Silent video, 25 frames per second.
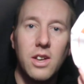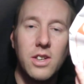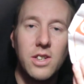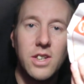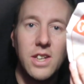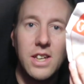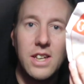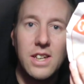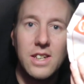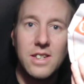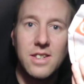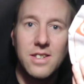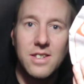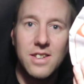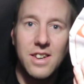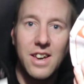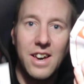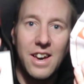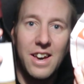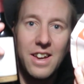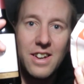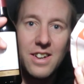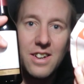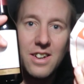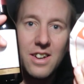cheese
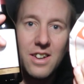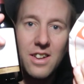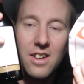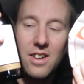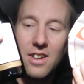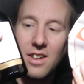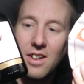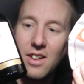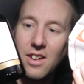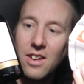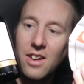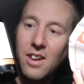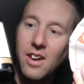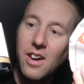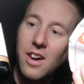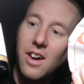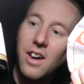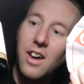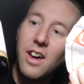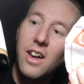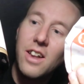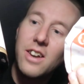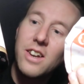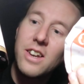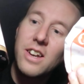and
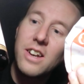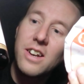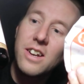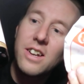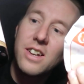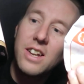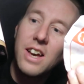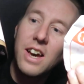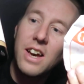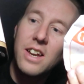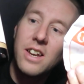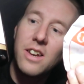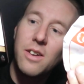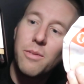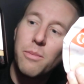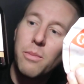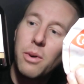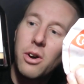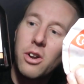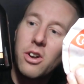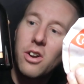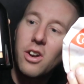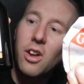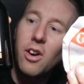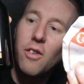a little tiny
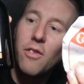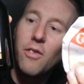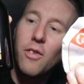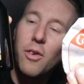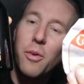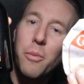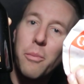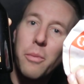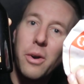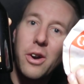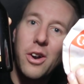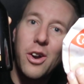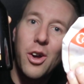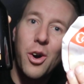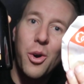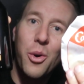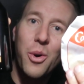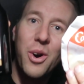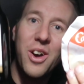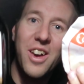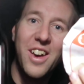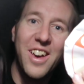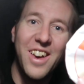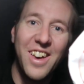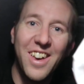bottle of
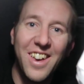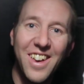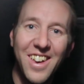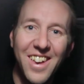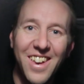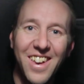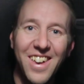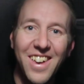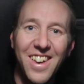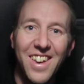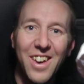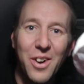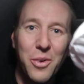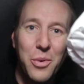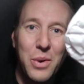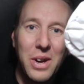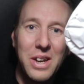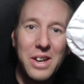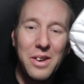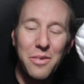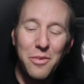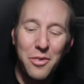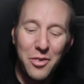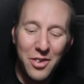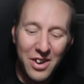Merlot
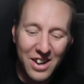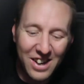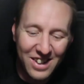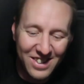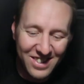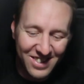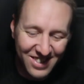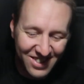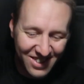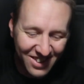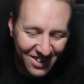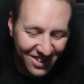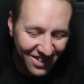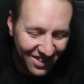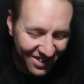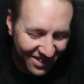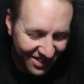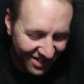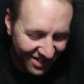when in France.